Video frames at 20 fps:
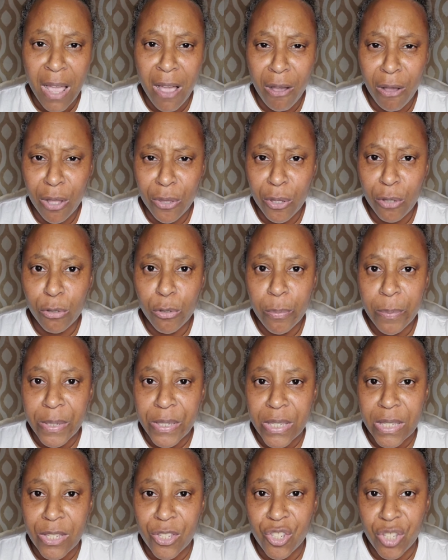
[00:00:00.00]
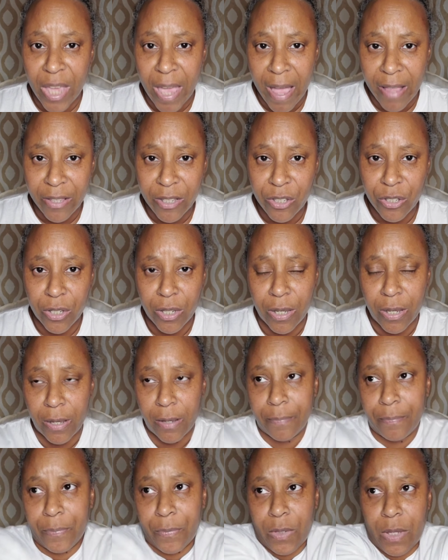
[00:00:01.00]
although lupus is challenging,
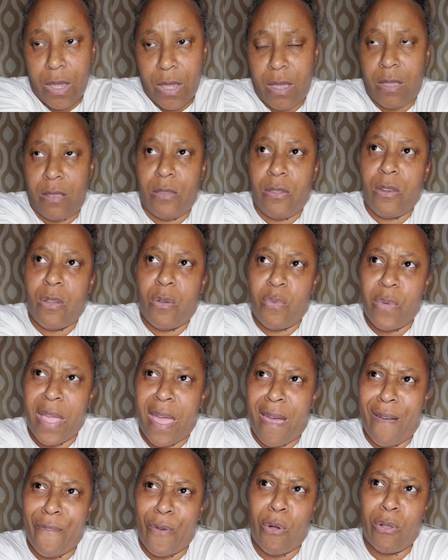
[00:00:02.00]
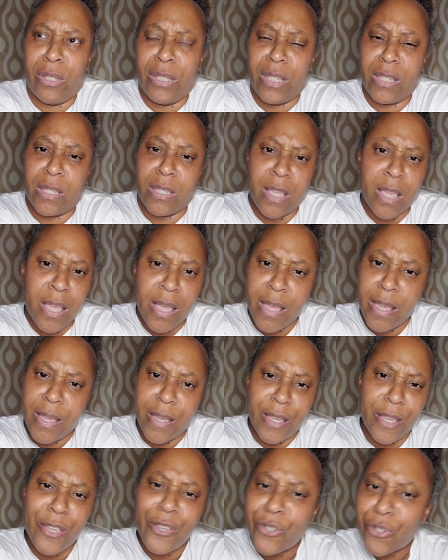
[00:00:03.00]
and you know, we have all these
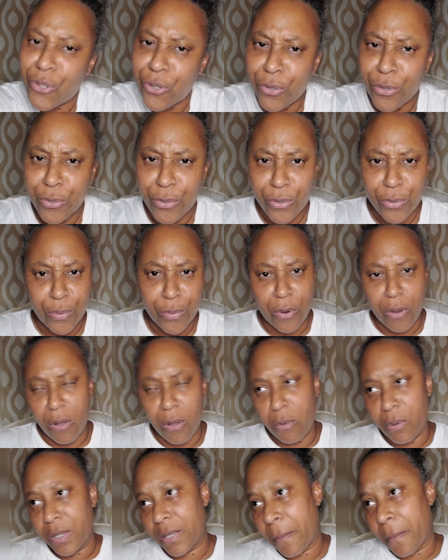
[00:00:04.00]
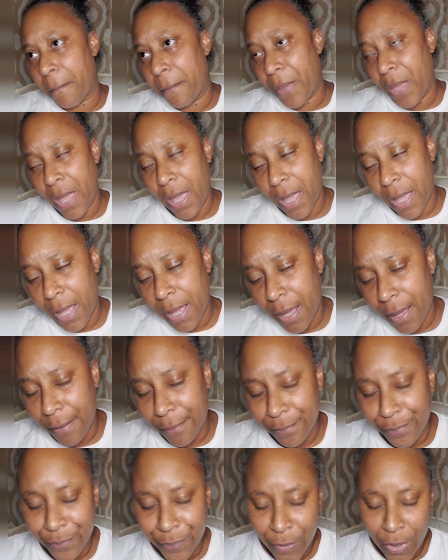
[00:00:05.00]
issues, we're always in
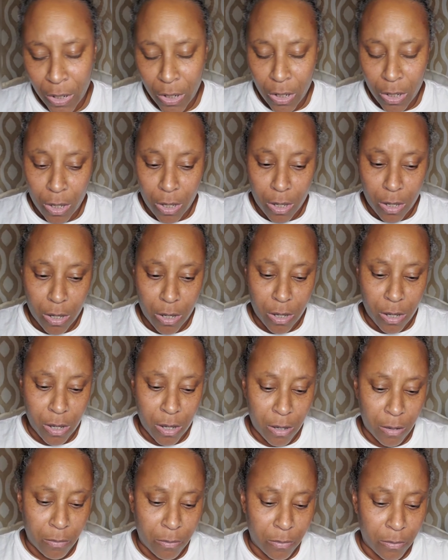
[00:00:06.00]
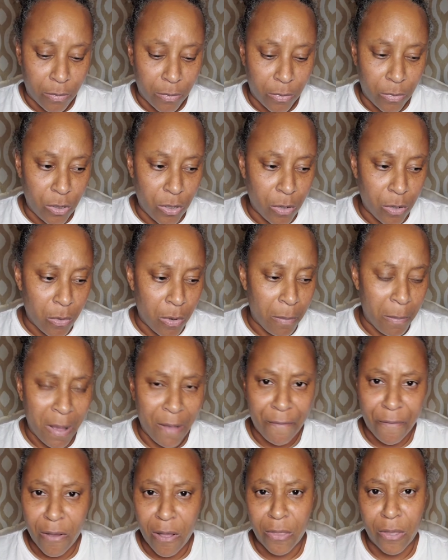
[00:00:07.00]
pain. You know what? My
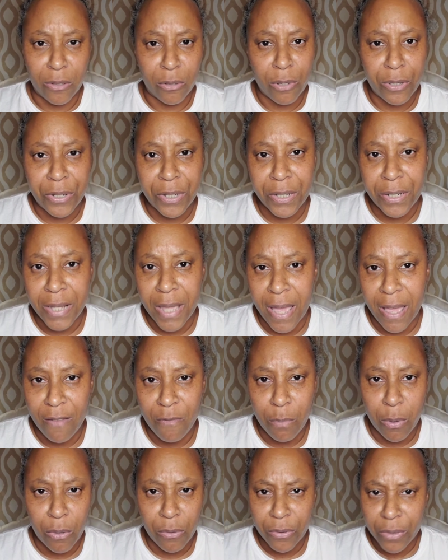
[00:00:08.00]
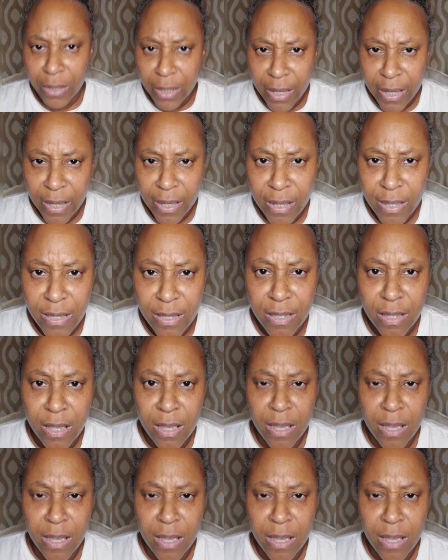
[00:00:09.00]
father-in-law didn't have both legs.